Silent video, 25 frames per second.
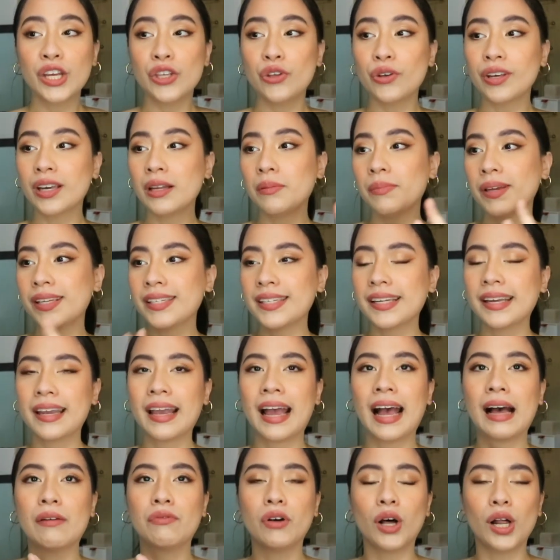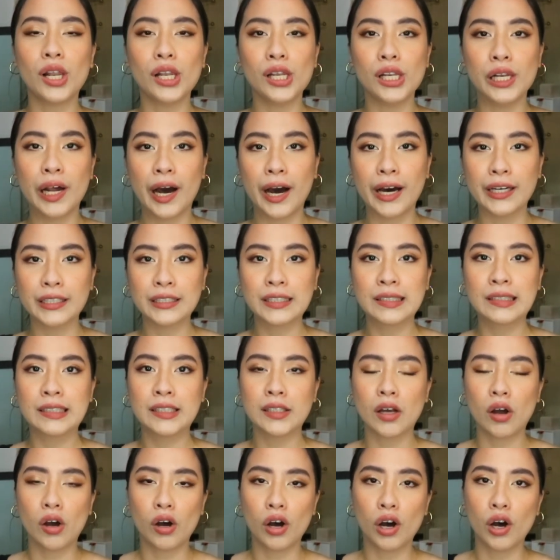you can basically have a lot
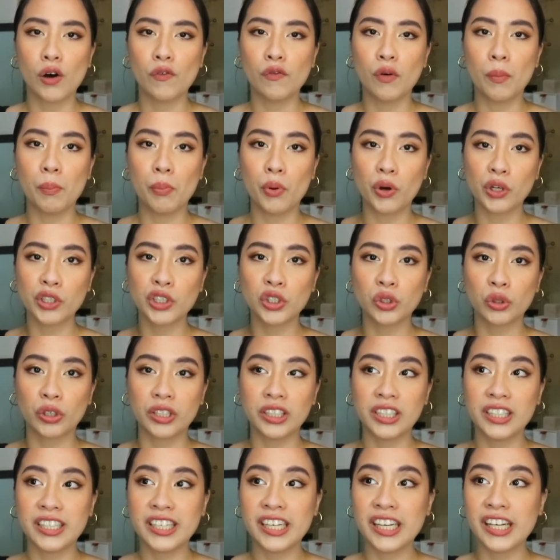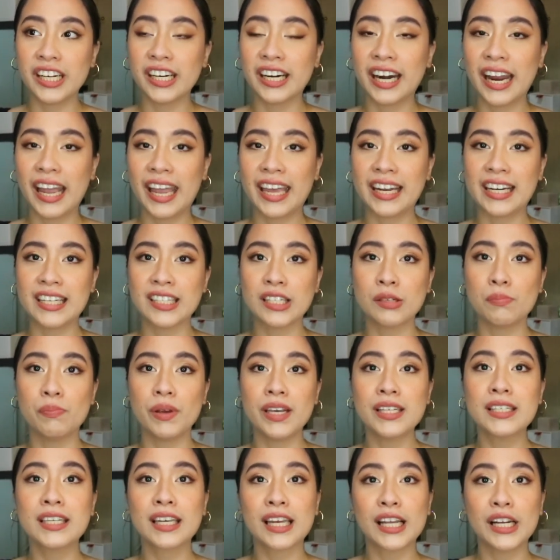of books stored in here and it's
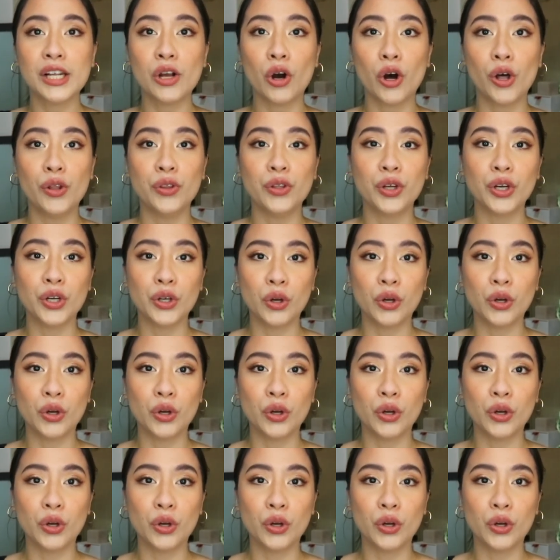basically on the